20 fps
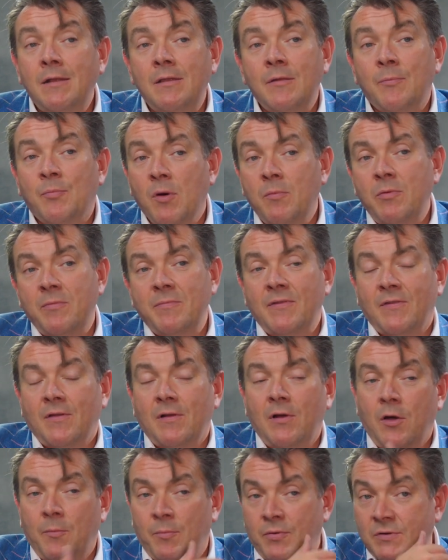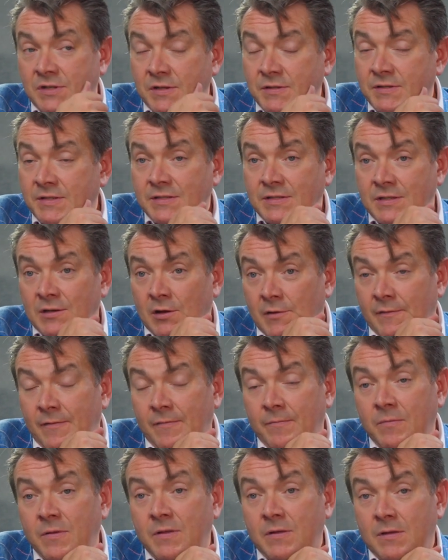the problem is a lot of producers and a lot
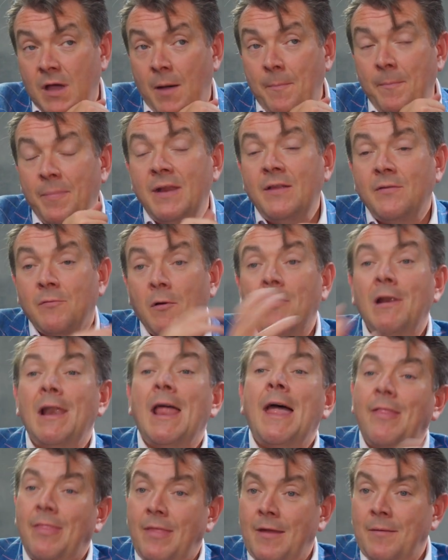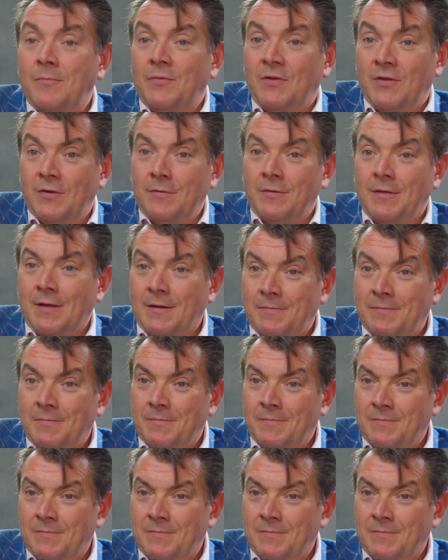of companies won't let them do the